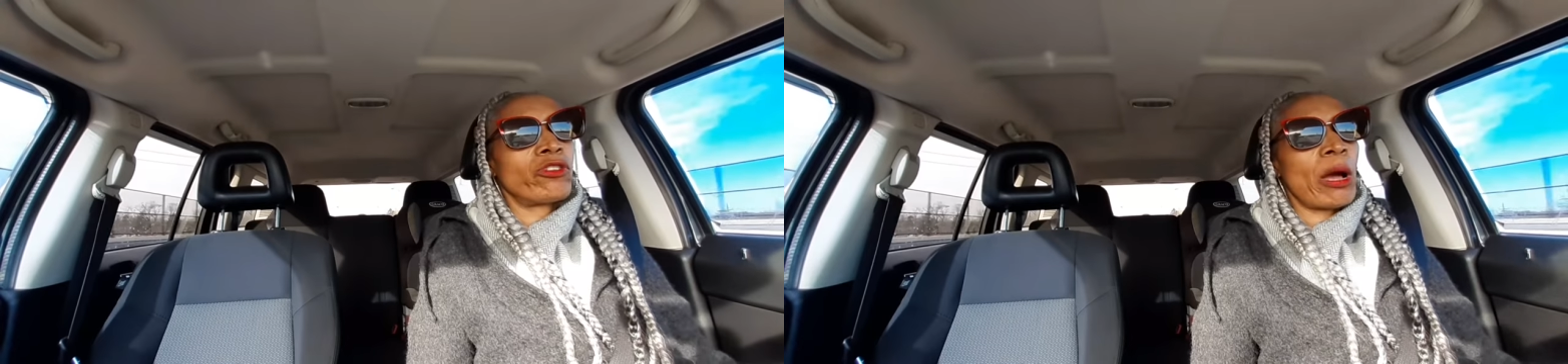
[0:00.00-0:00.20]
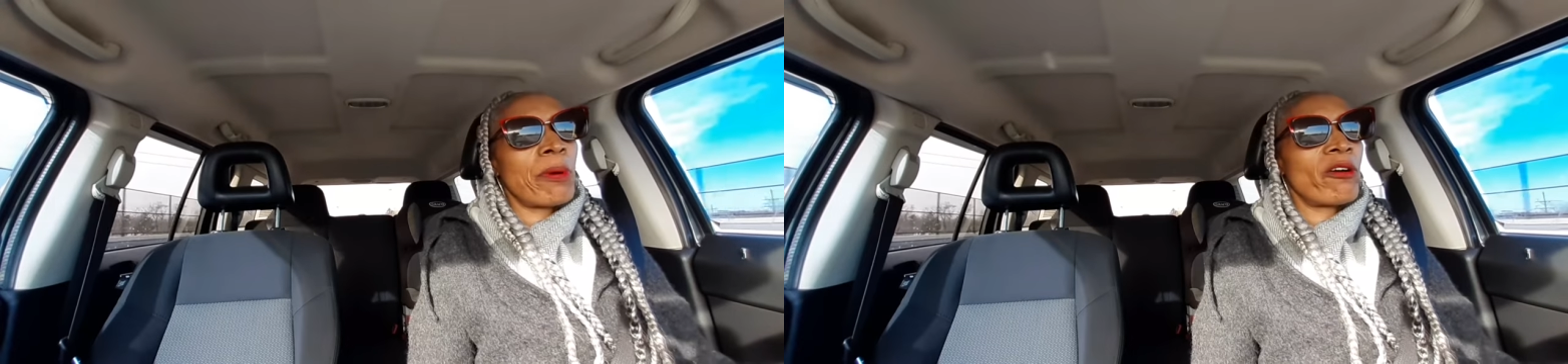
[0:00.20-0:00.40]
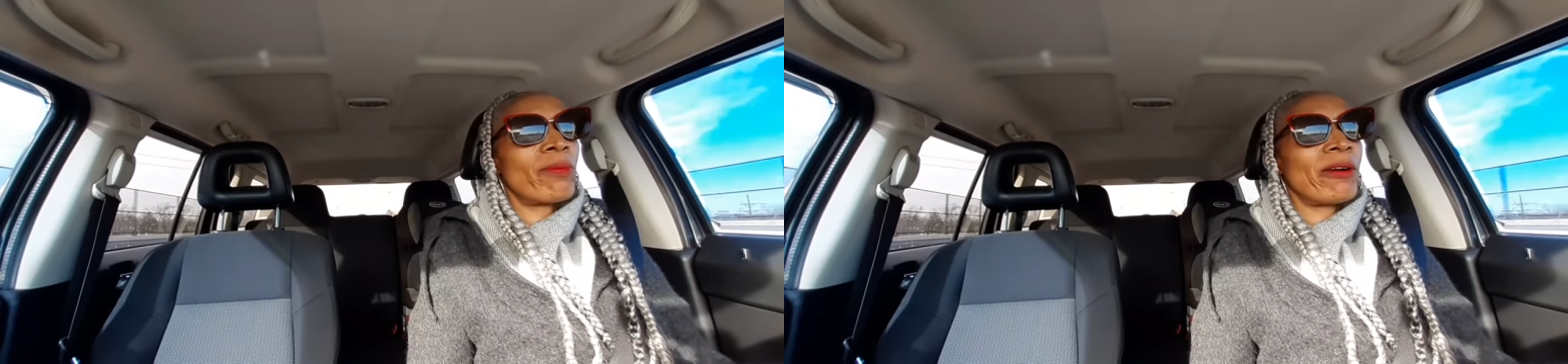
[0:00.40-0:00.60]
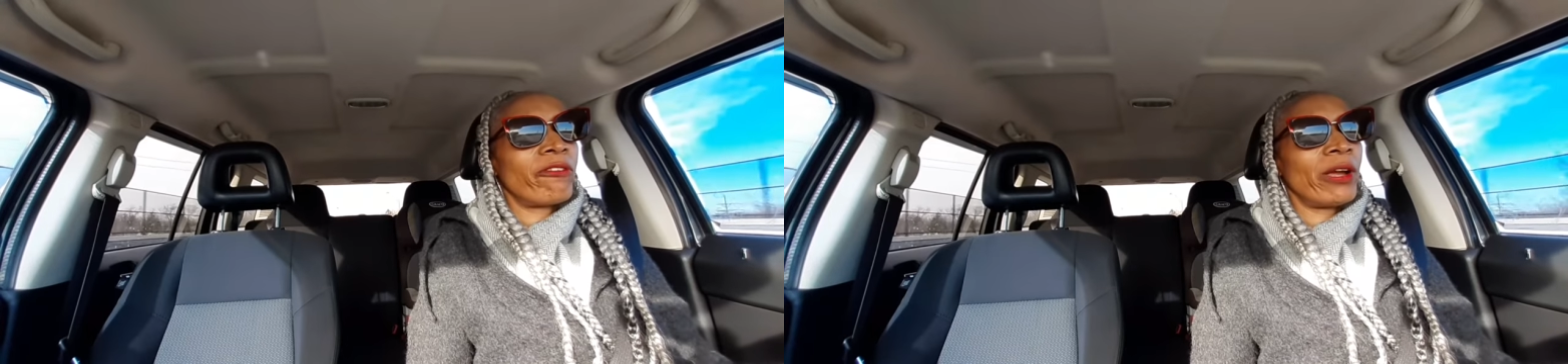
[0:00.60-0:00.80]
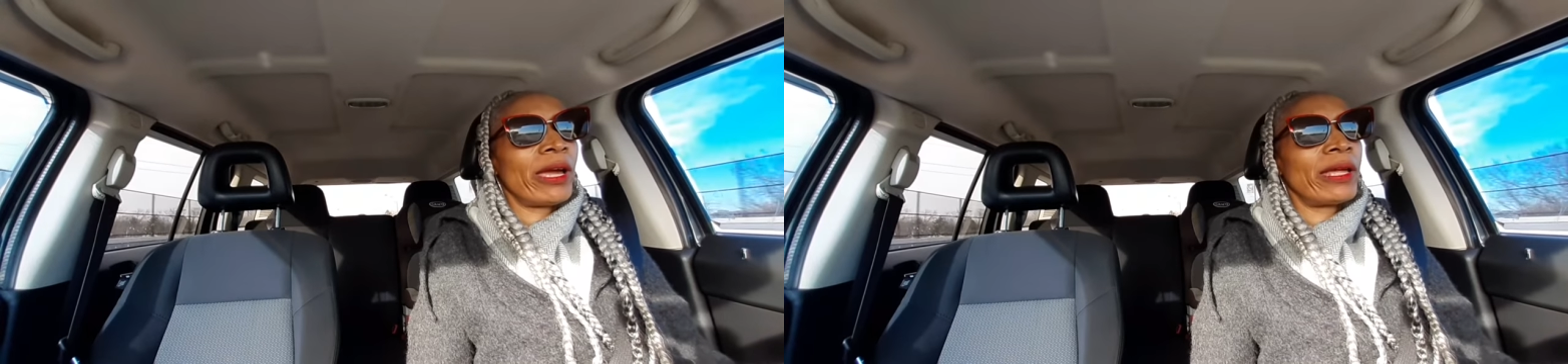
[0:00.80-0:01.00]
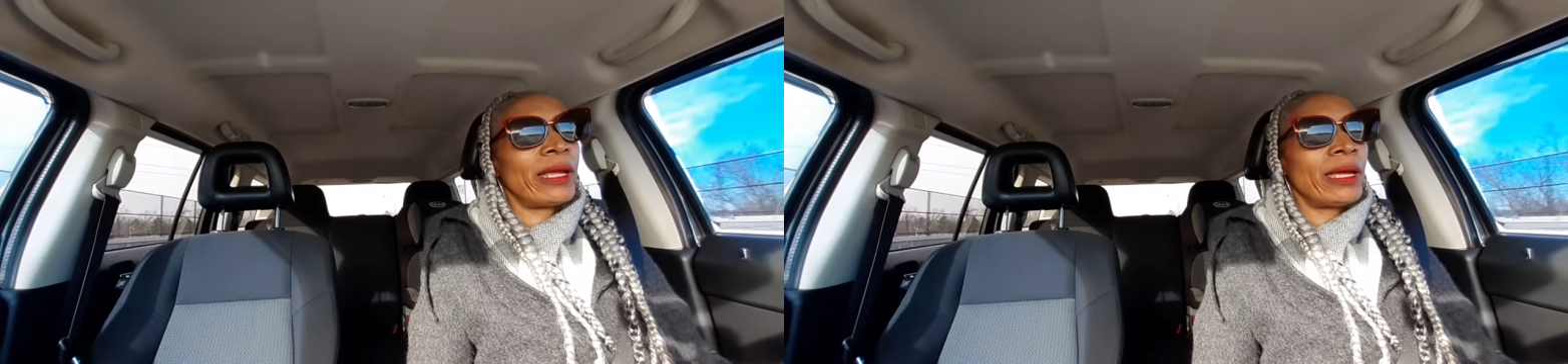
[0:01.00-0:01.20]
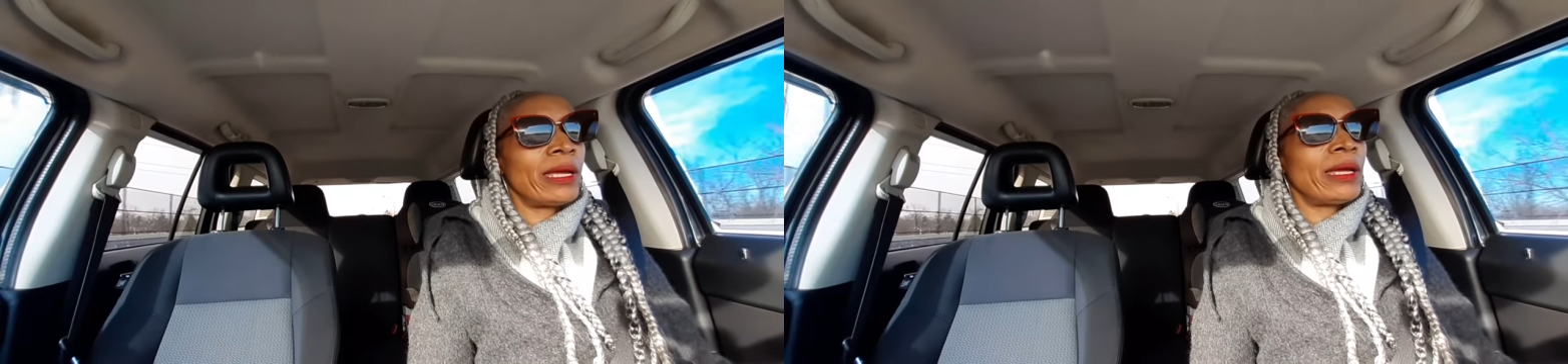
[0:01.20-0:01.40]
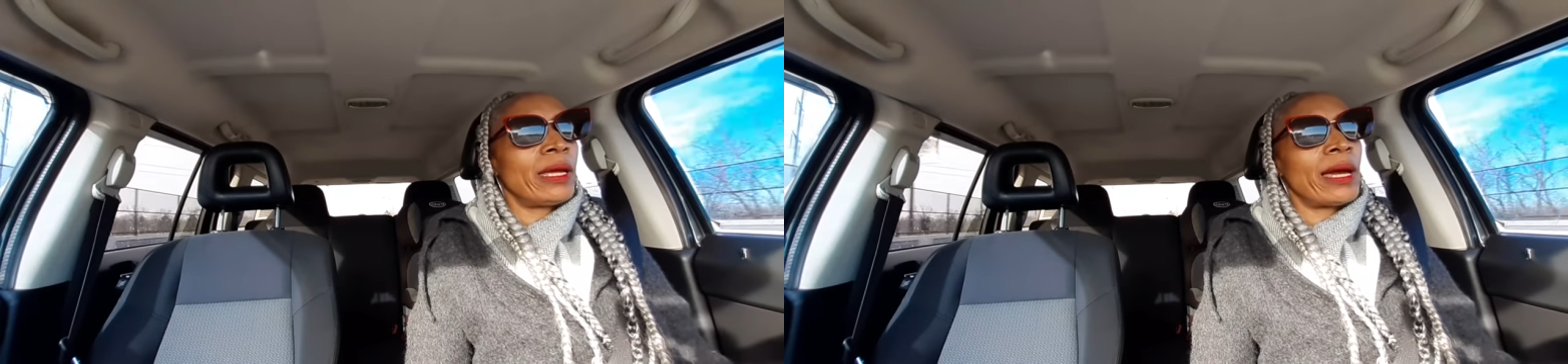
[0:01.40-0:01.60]
drop off my friend
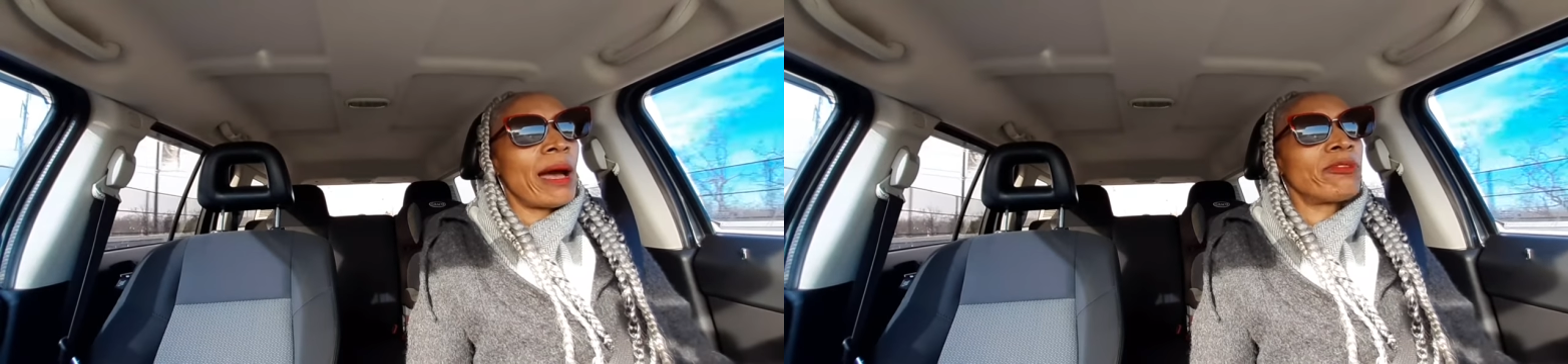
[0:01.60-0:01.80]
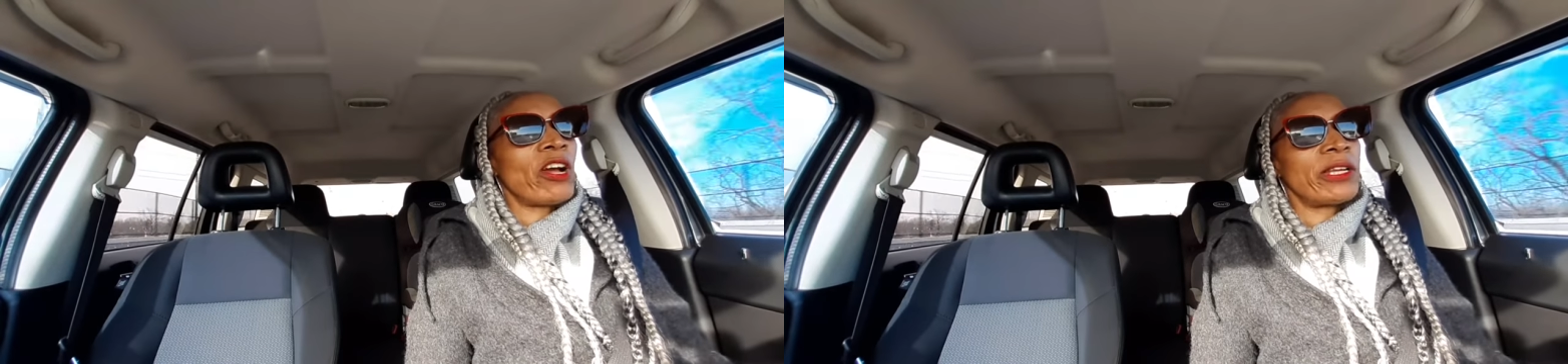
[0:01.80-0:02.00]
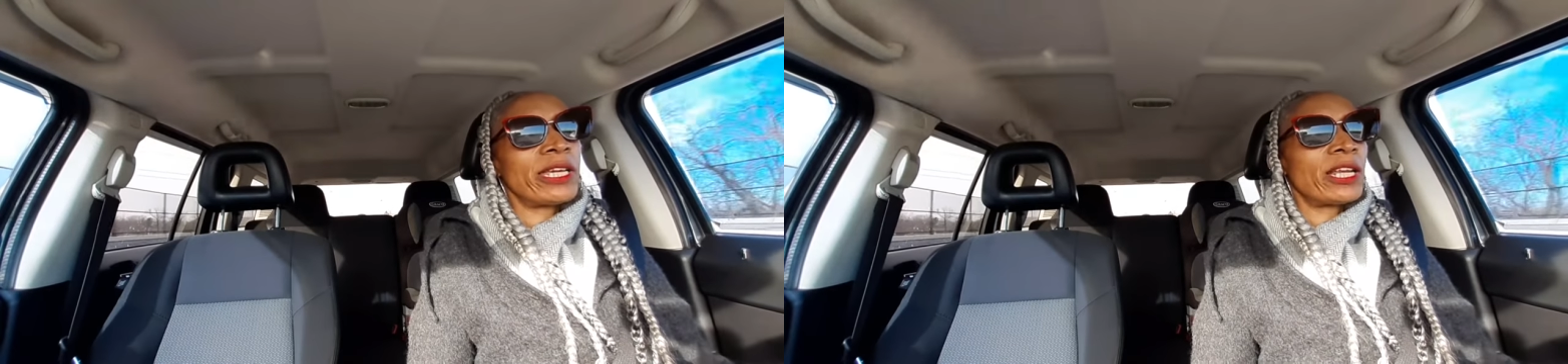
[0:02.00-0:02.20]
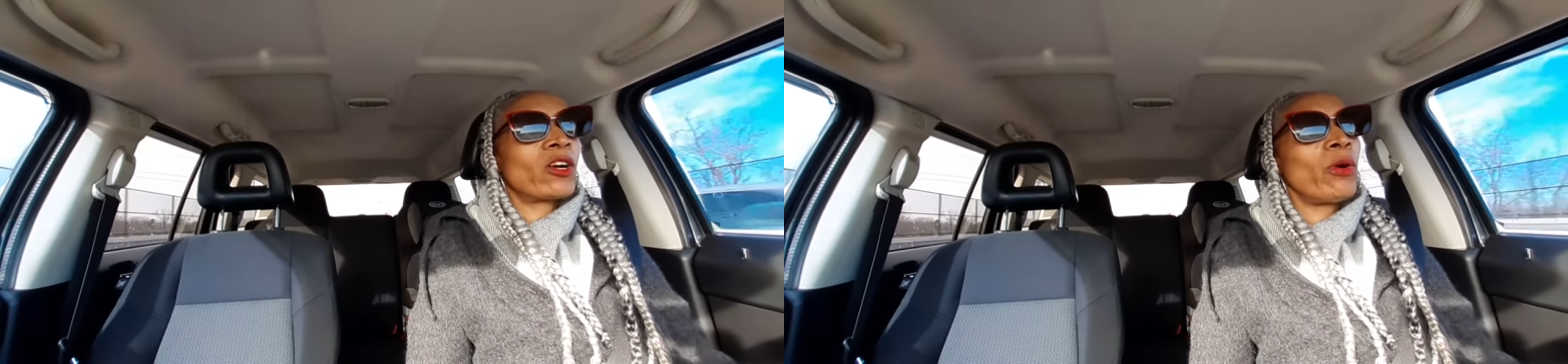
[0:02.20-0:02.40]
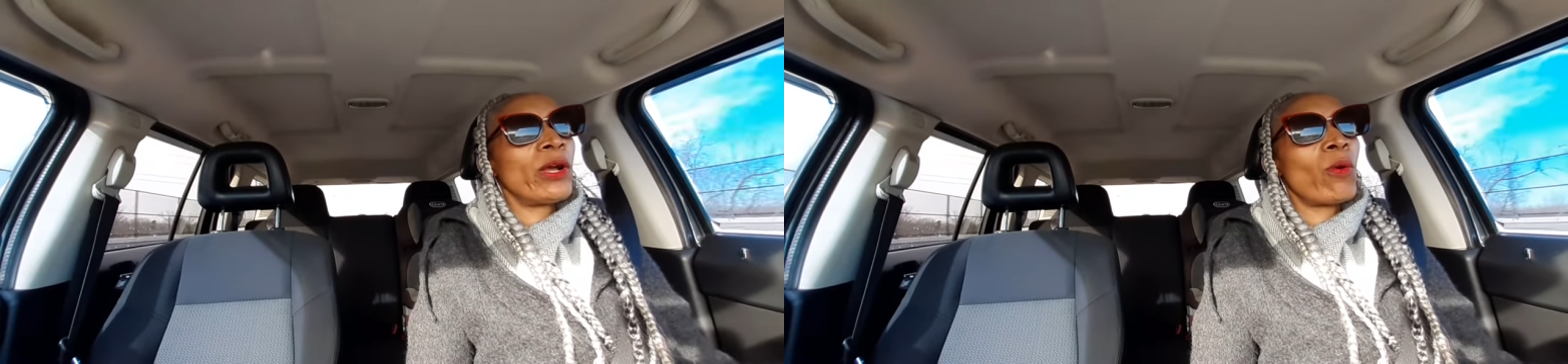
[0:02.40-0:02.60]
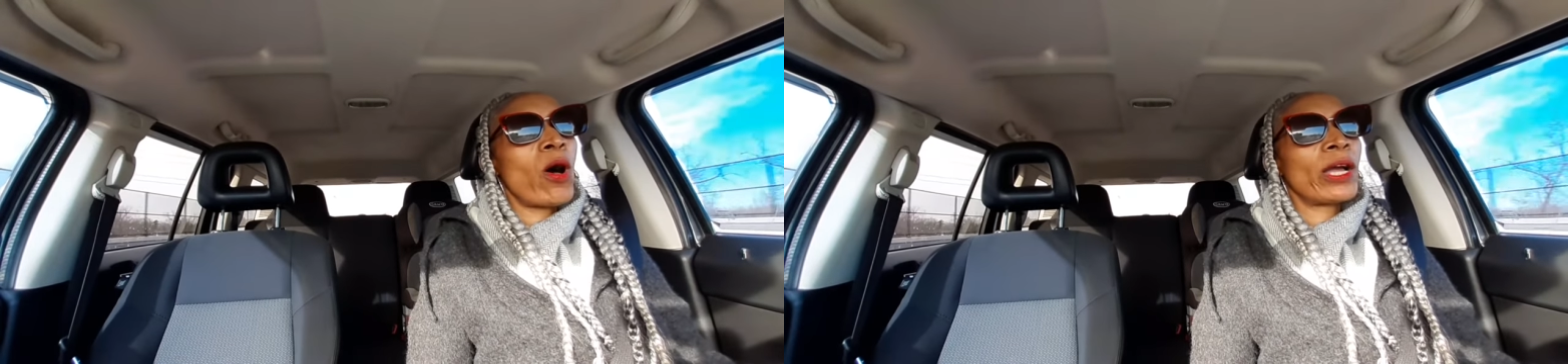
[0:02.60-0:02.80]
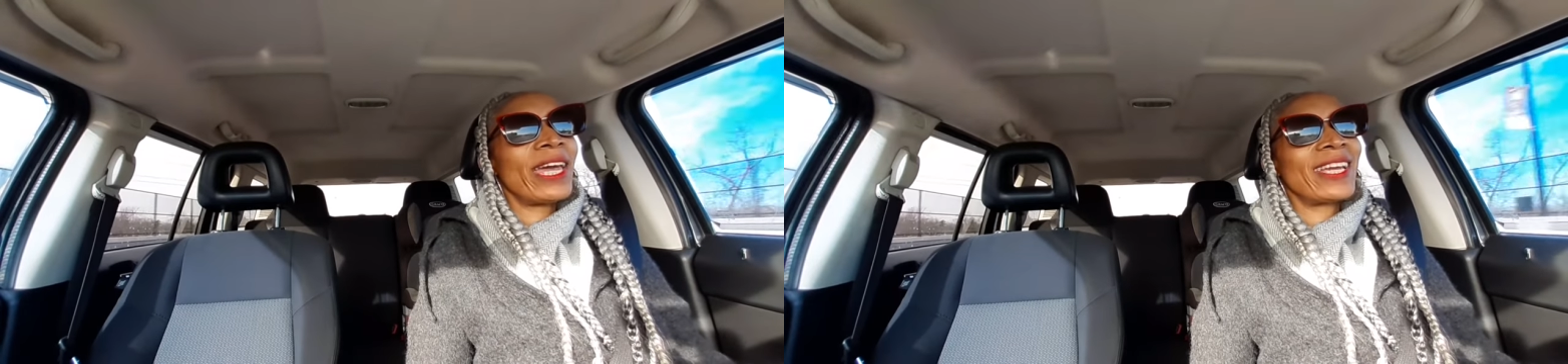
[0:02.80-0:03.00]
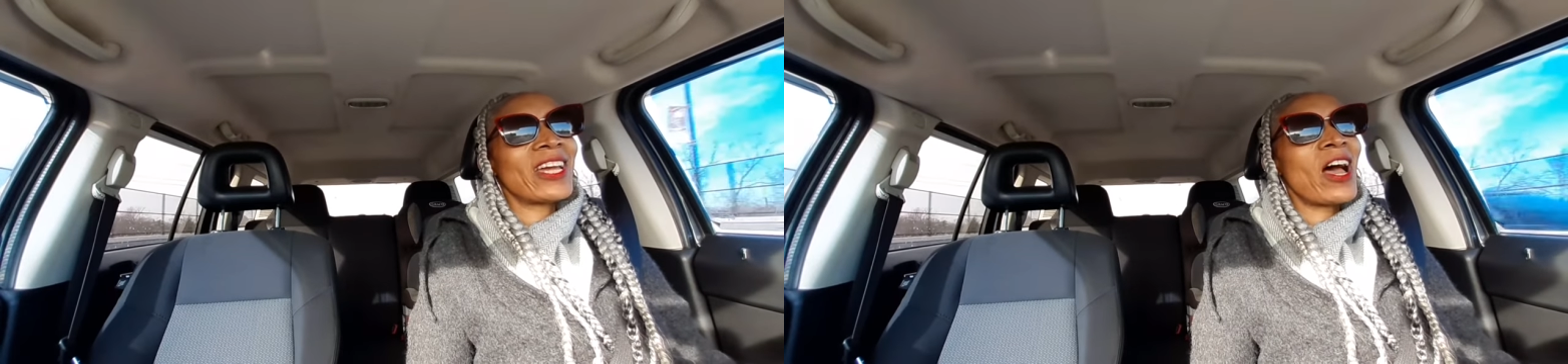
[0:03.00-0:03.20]
I'm trying to get a quick walk in.